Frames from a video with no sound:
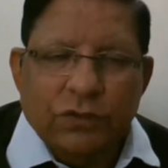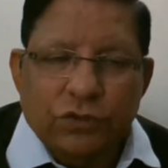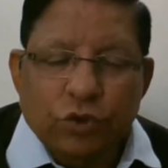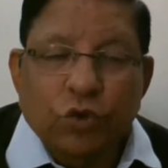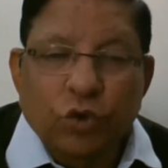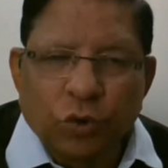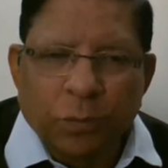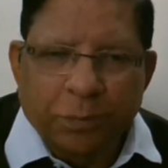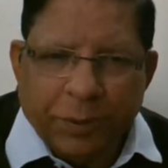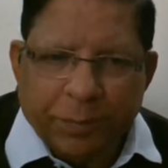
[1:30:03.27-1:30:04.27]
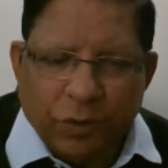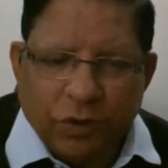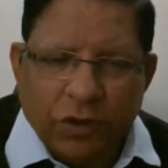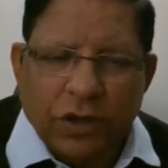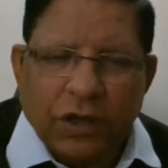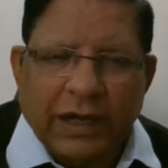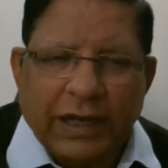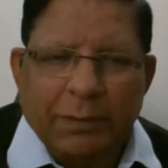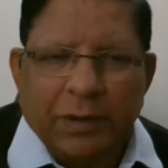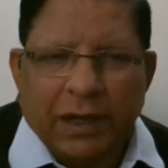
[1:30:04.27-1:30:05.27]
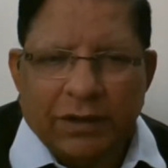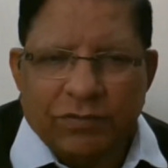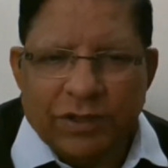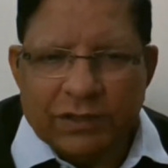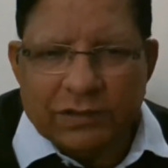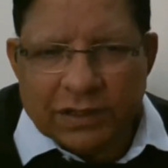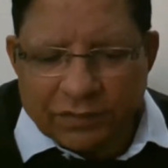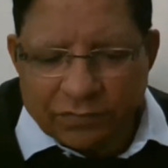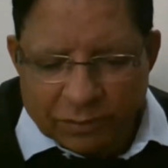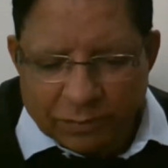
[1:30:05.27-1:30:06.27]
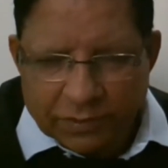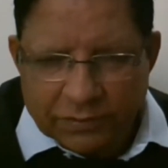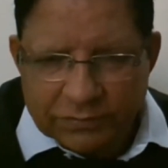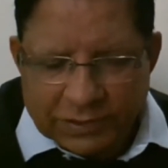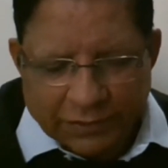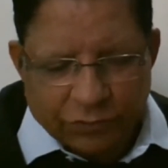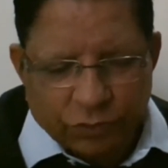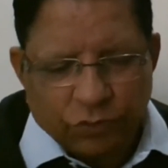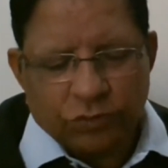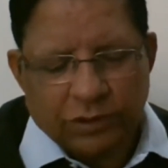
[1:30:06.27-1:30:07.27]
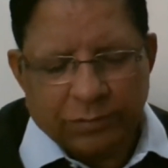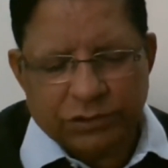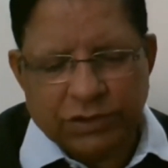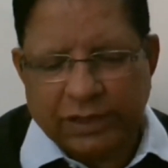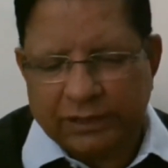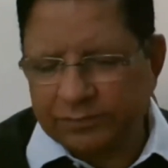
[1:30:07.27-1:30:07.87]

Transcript: to groom people, I am always available. Thank you. Namaskar.